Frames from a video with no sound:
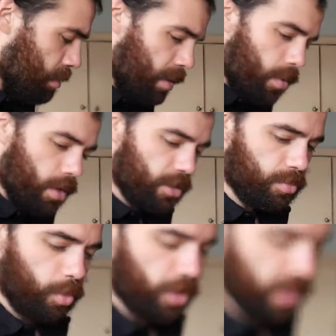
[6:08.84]
now that my water
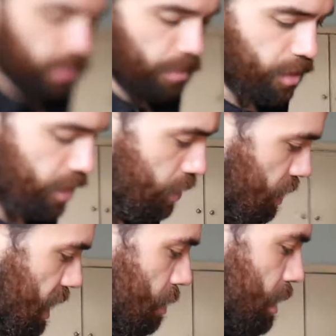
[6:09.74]
is boiling, what I'm gonna do
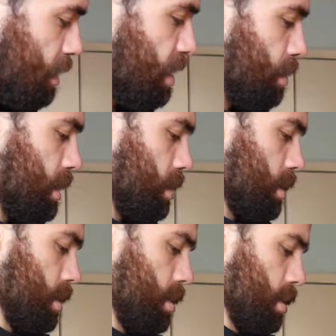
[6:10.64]
is take my green beans,